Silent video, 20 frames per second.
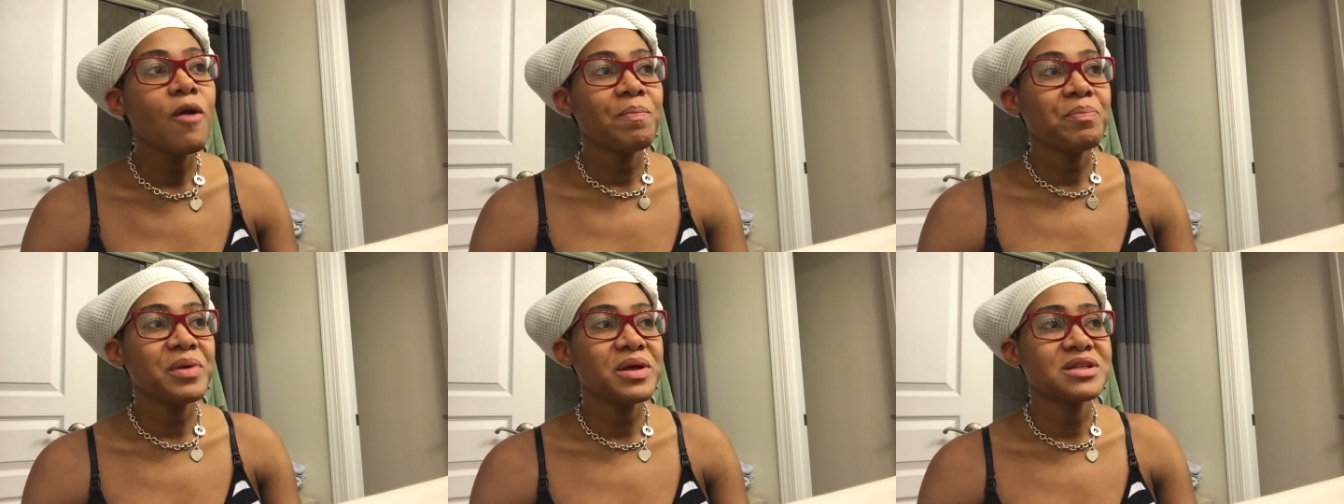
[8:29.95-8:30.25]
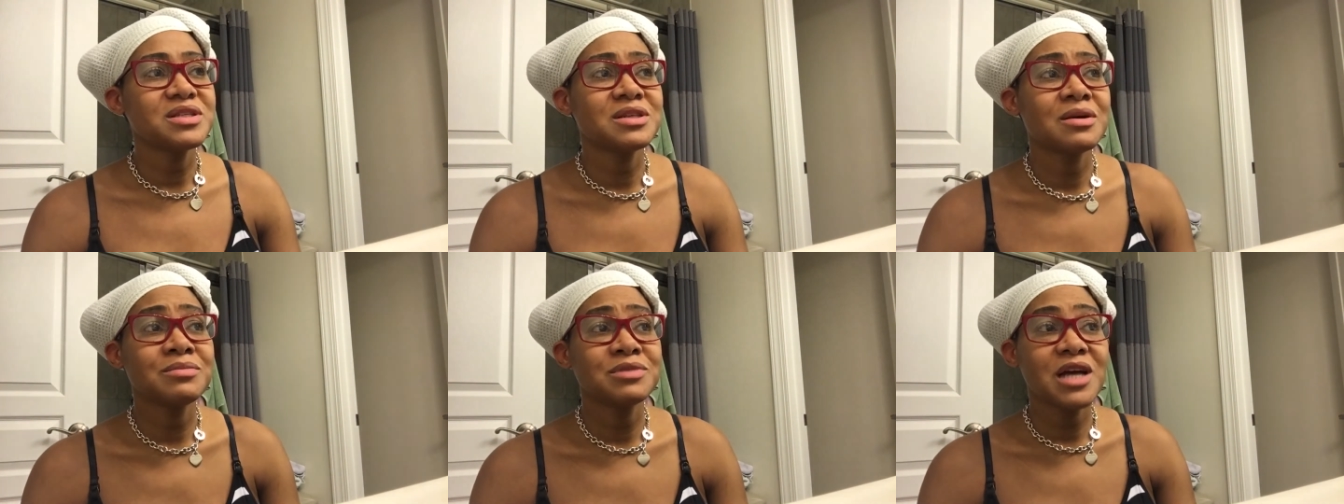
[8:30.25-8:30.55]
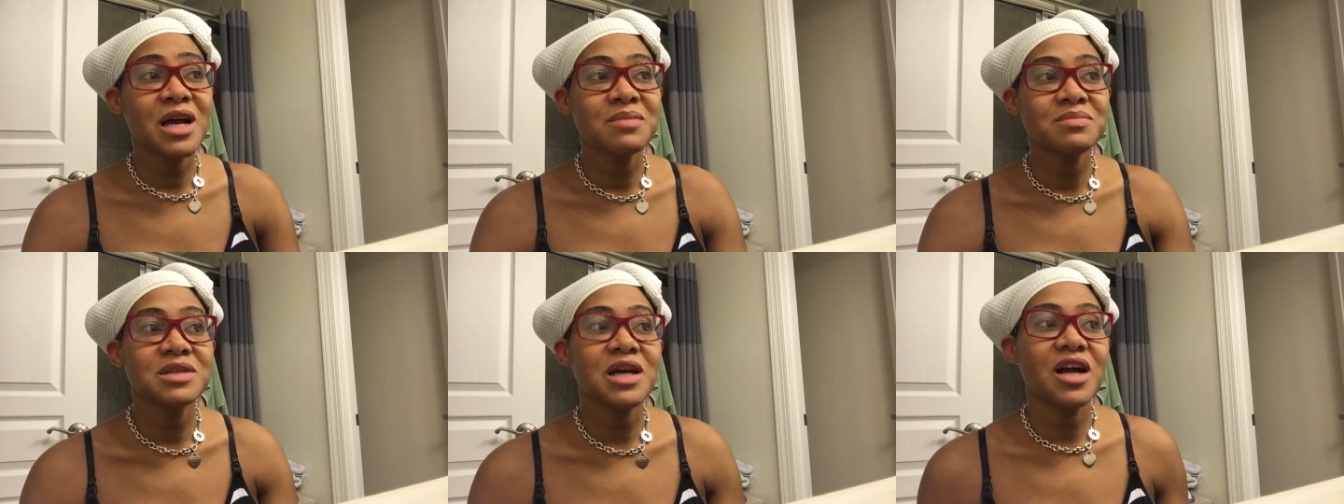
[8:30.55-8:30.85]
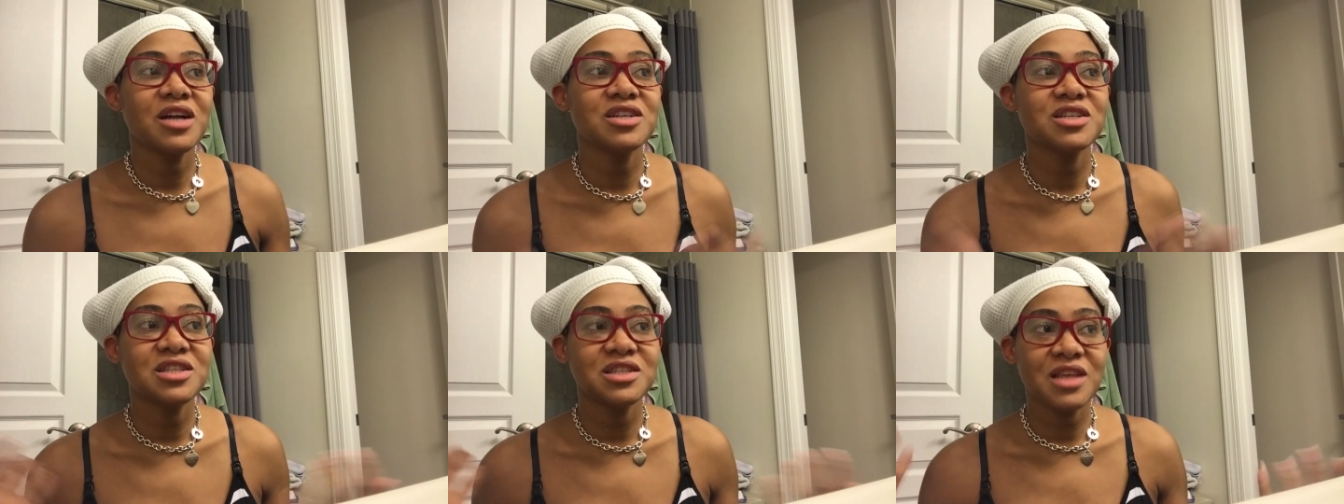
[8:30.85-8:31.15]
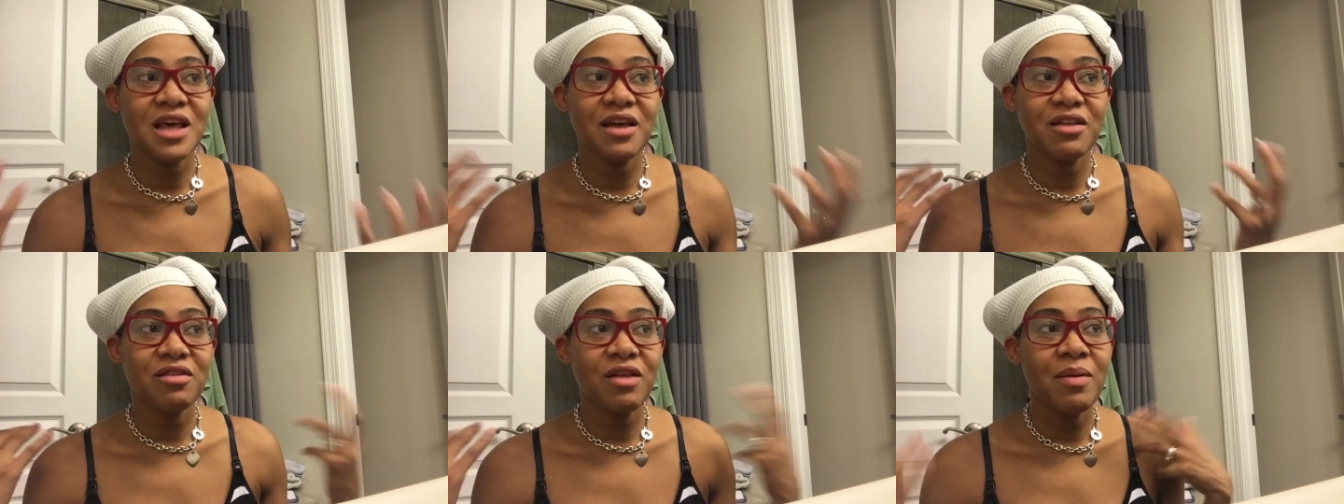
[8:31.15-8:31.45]
but sometimes I just
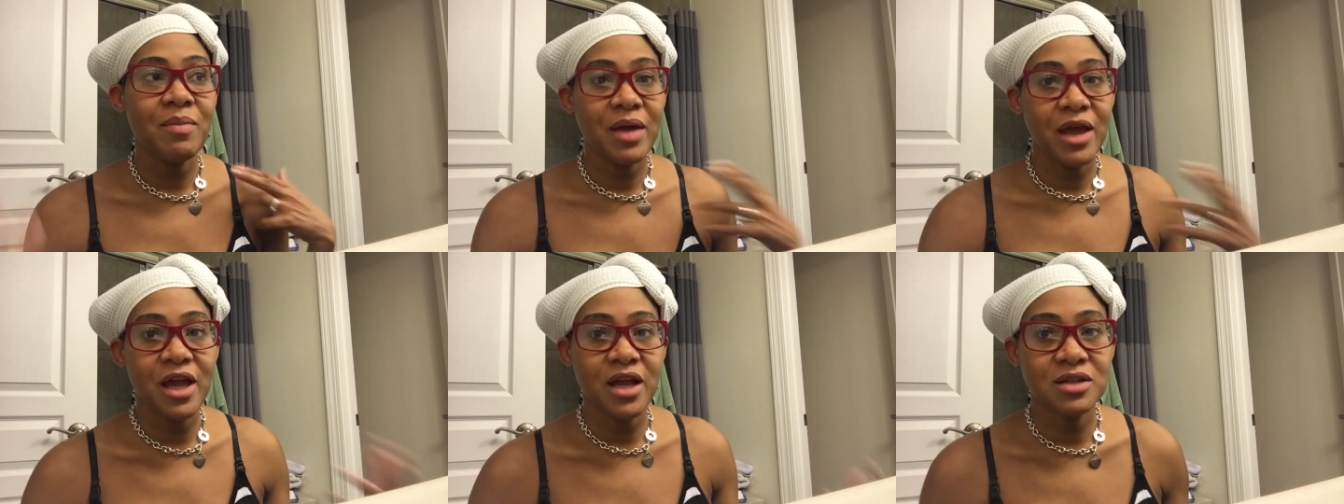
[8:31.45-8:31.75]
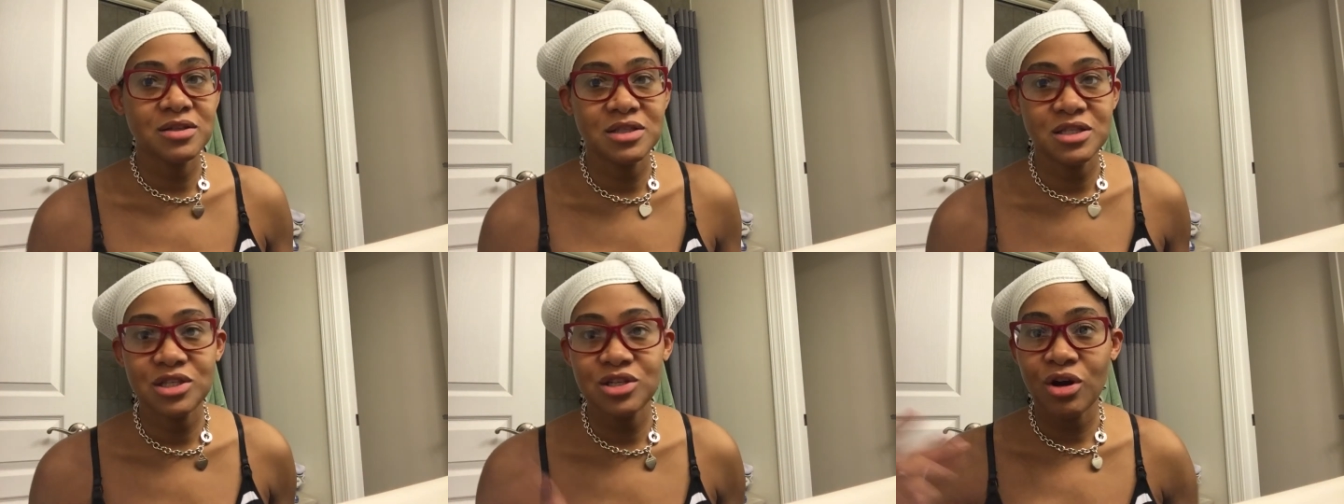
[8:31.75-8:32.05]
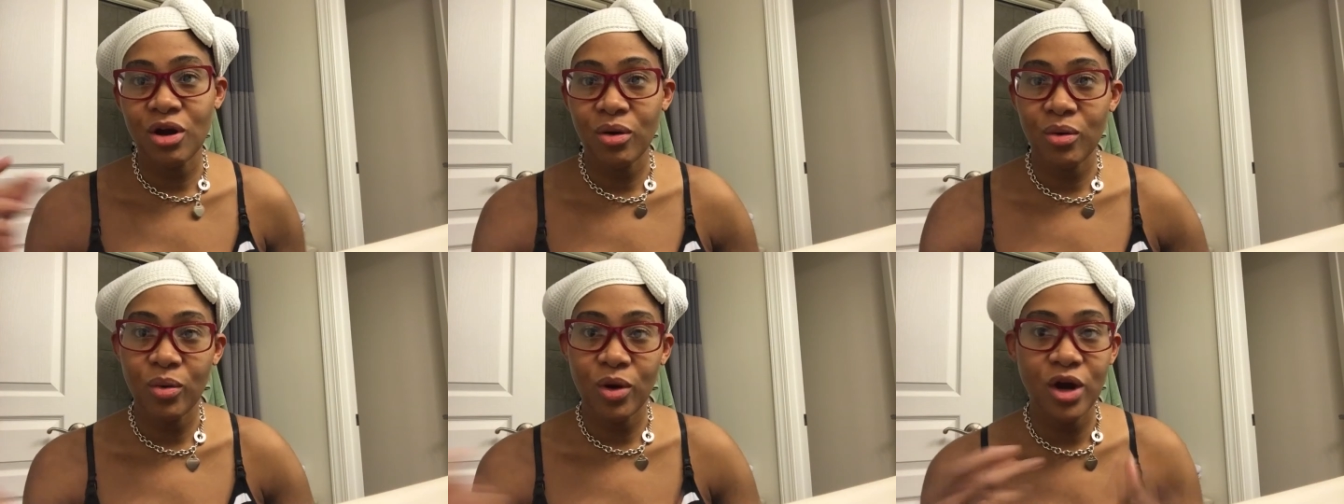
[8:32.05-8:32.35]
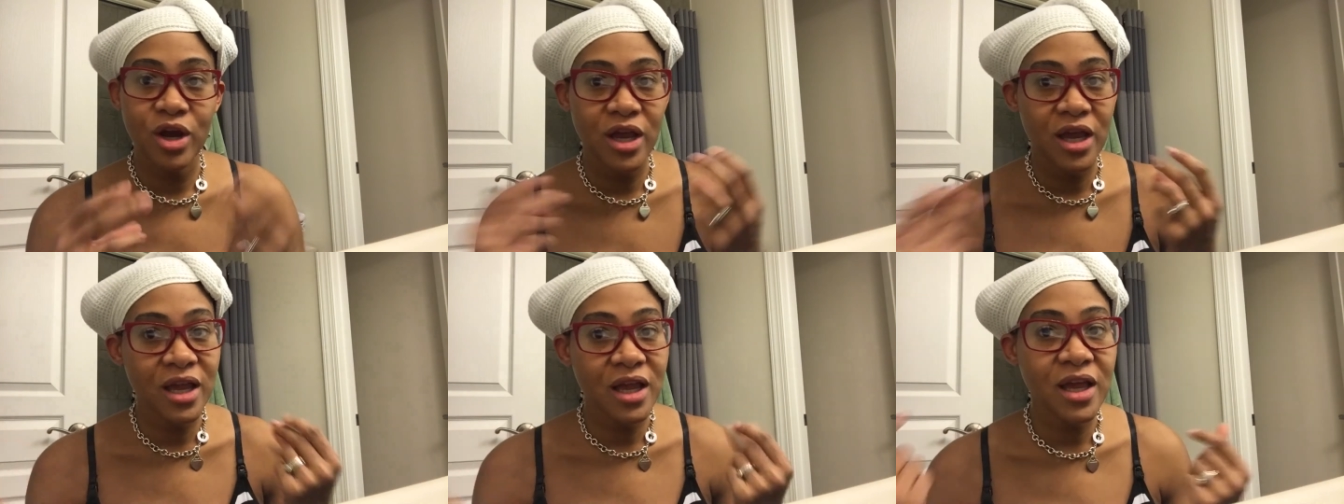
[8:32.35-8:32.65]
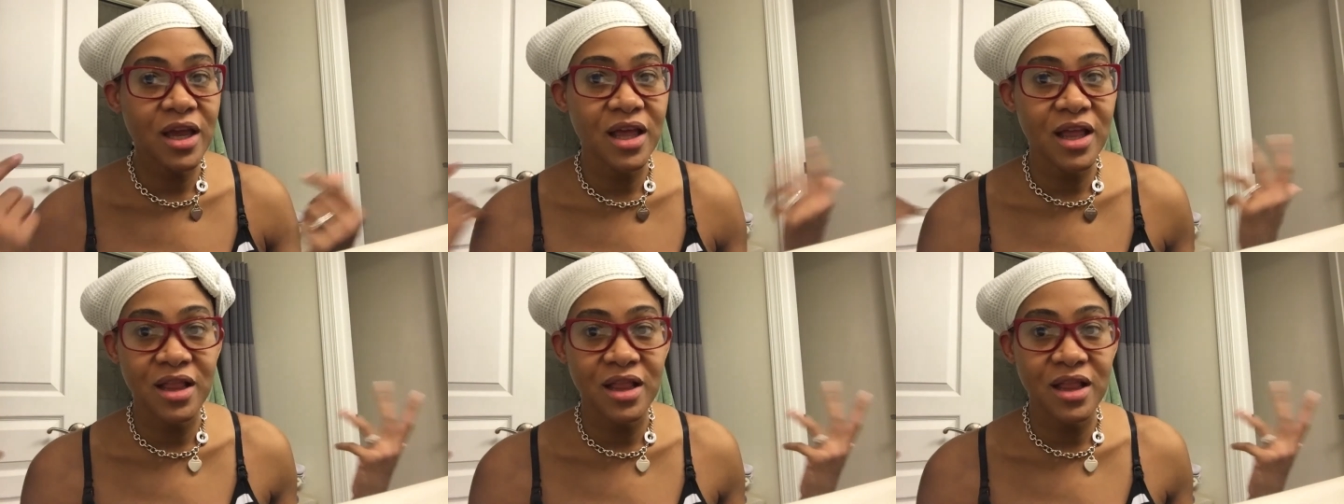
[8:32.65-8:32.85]
like let my hands start working